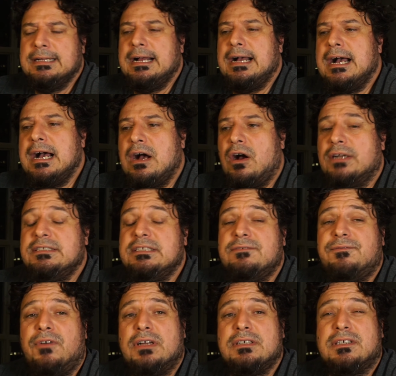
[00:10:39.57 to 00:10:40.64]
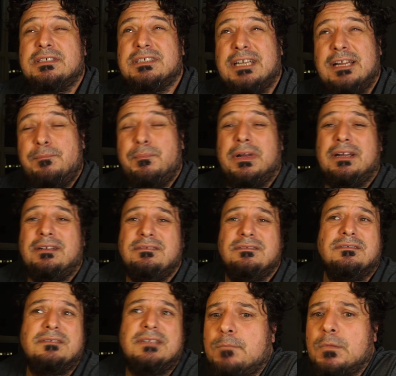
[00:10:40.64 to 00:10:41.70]
I did find I slept better,
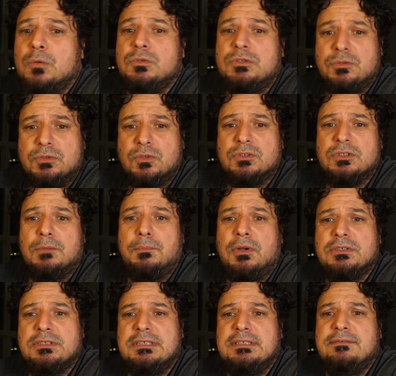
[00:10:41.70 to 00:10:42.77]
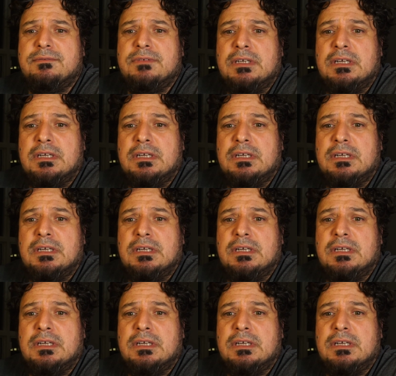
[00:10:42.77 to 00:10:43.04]
which was also positive.